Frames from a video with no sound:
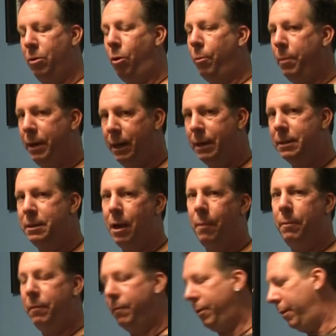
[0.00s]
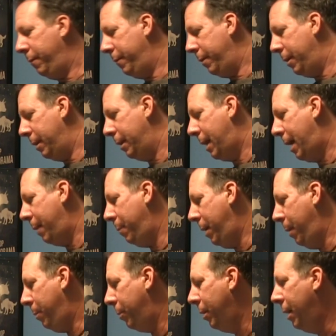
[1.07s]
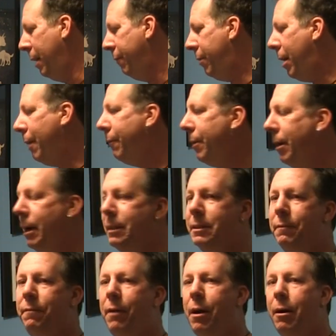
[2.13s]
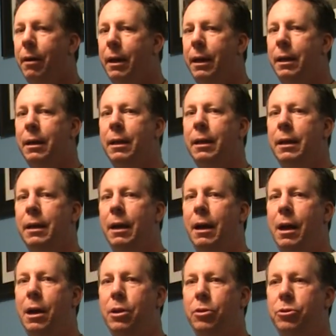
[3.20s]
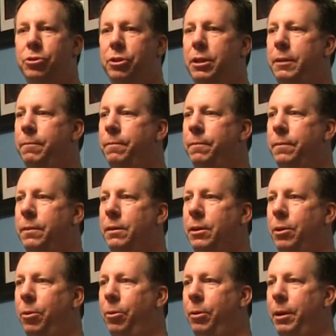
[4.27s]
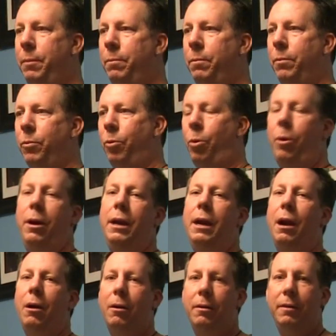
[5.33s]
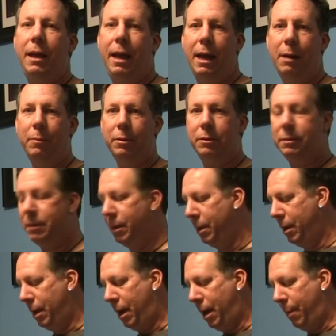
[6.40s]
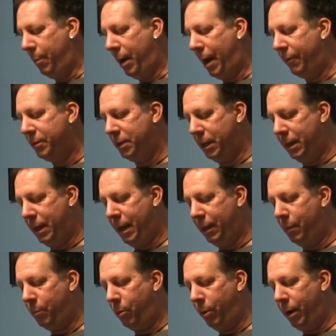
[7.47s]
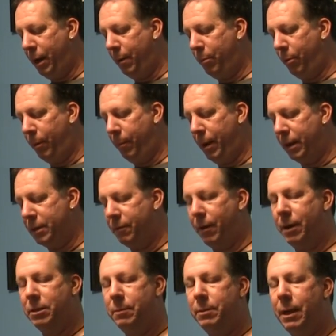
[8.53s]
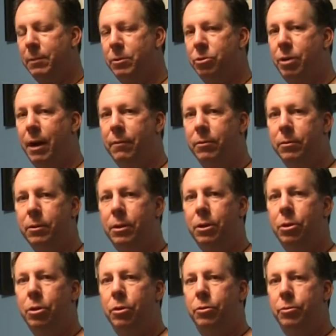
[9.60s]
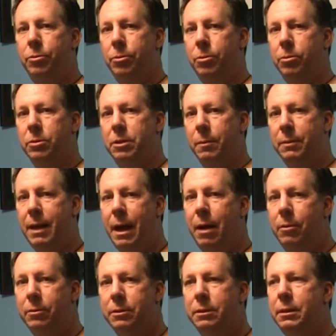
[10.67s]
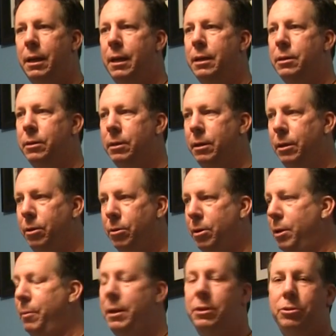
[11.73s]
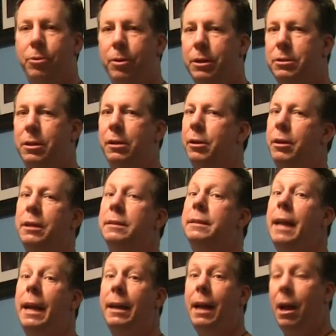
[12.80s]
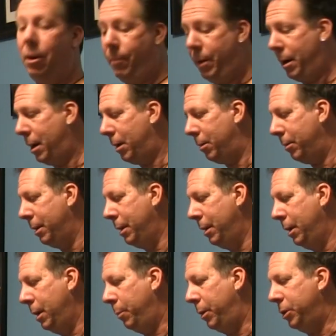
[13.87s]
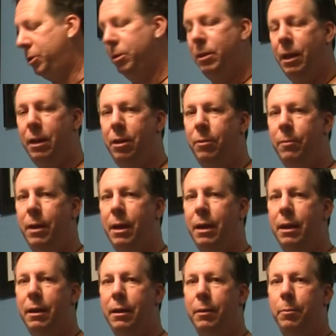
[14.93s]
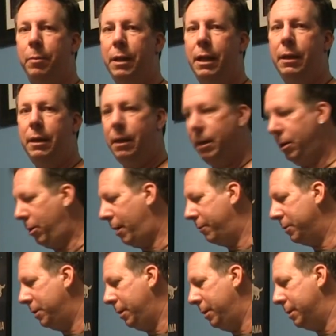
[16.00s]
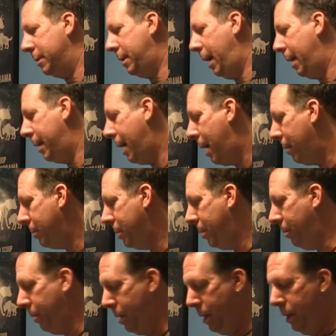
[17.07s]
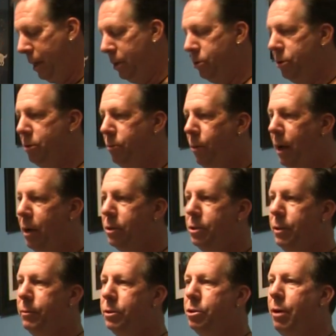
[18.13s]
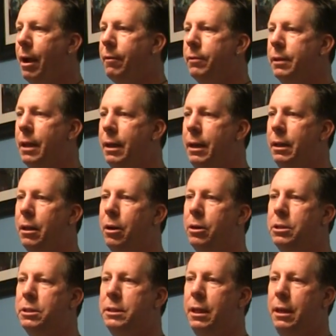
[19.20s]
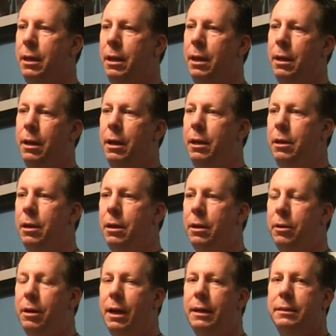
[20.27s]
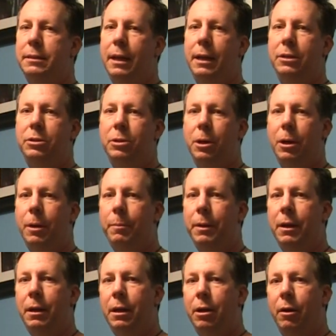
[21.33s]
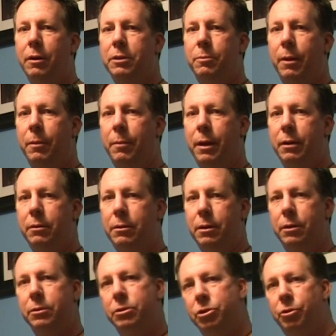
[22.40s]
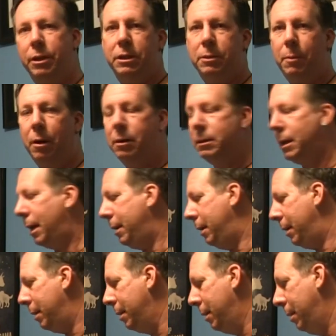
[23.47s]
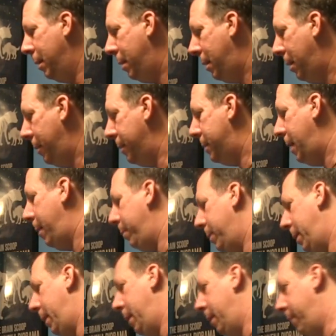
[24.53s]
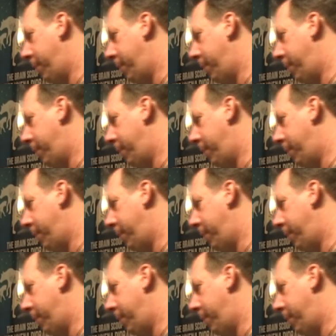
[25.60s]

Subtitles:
opening this up in front of a lot of people. If you're out there on safari, usually your only worry are the animals. But obviously, to get to point A to point B on safari, sometimes you travel through some towns and you're going to be a tourist and you're going to stand out. No matter how much you think you may blend in, you're obviously going to stand out. So as well as you would travel to any large city in the United States, Europe, you always want to put your street smarts on you. The same thing